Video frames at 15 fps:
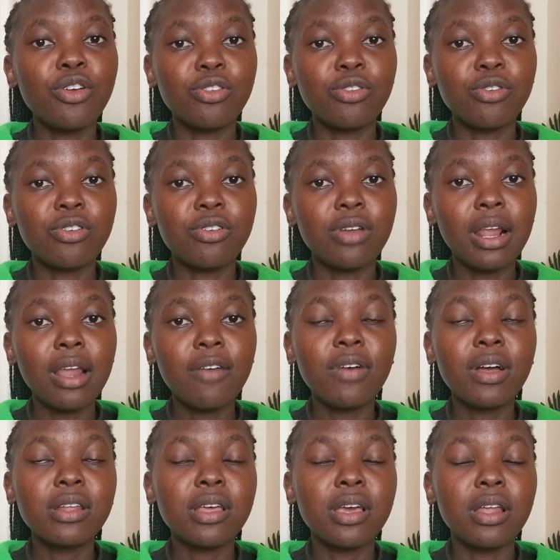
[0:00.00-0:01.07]
is not
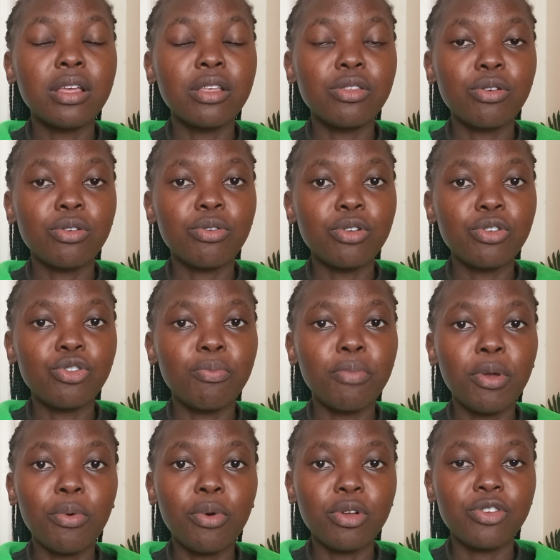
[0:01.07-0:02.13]
relevant and it's not going to
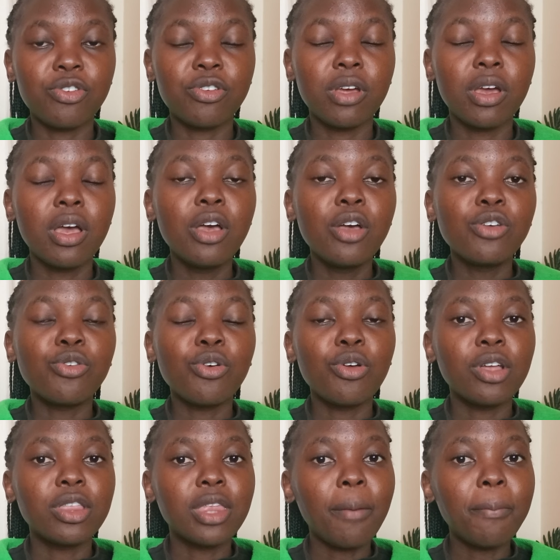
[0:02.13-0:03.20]
be watched. So
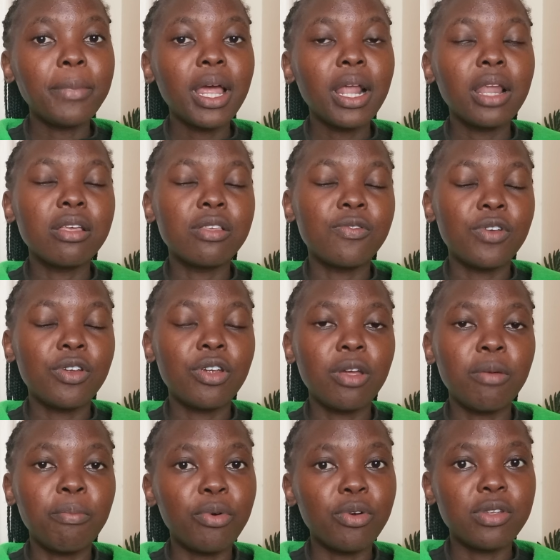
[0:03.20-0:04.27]
your thumbnail is very
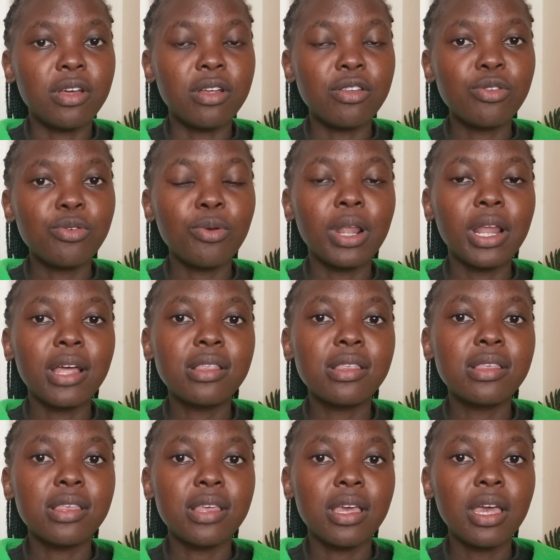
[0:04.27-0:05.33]
important. So
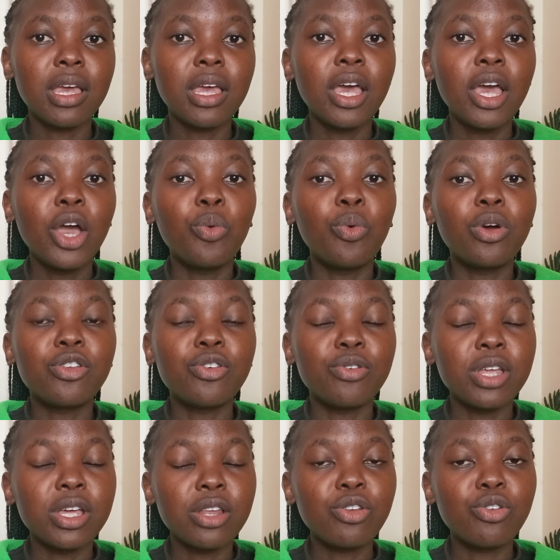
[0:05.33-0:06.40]
let's see what you
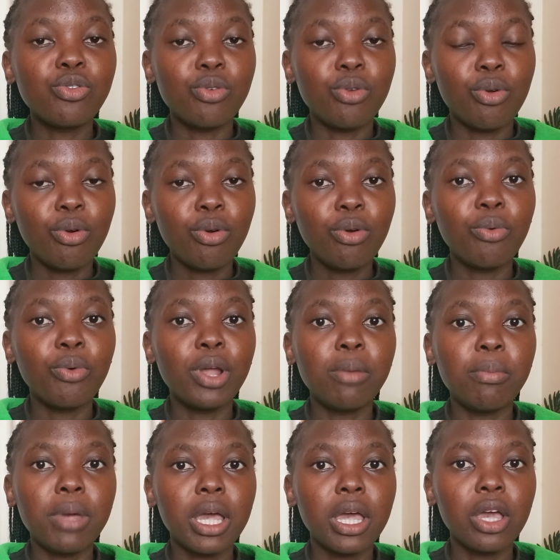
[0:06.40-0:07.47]
need to know
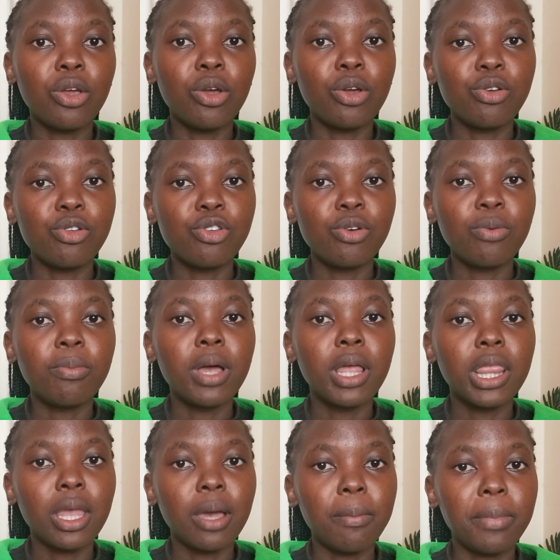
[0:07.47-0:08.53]
when making your YouTube
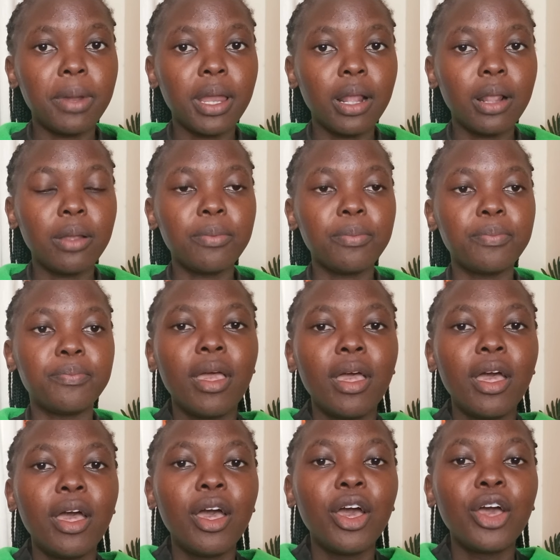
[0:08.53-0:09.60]
thumbnail.
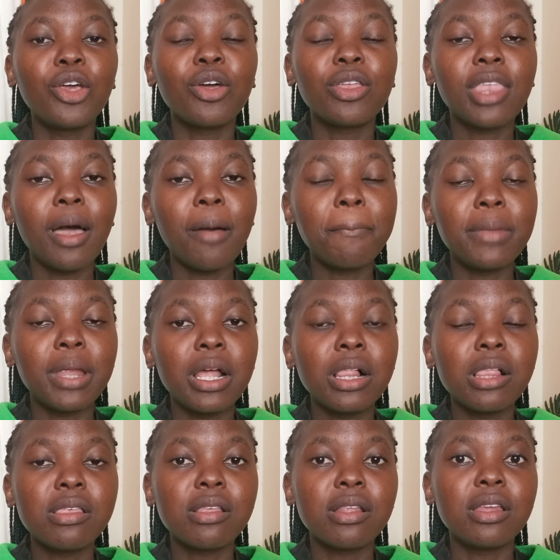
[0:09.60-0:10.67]
Your
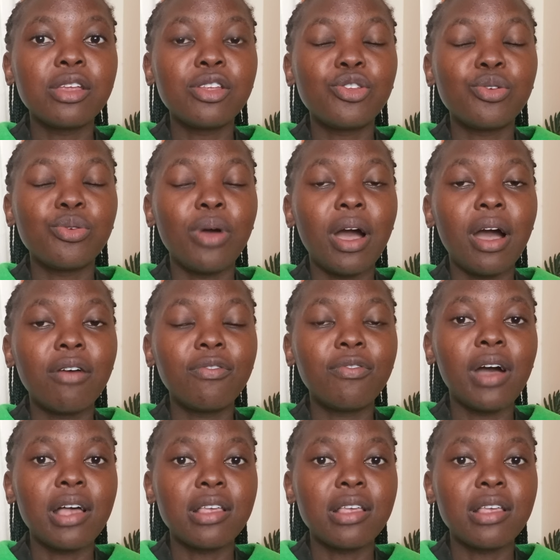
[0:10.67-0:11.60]
thumbnails need to have a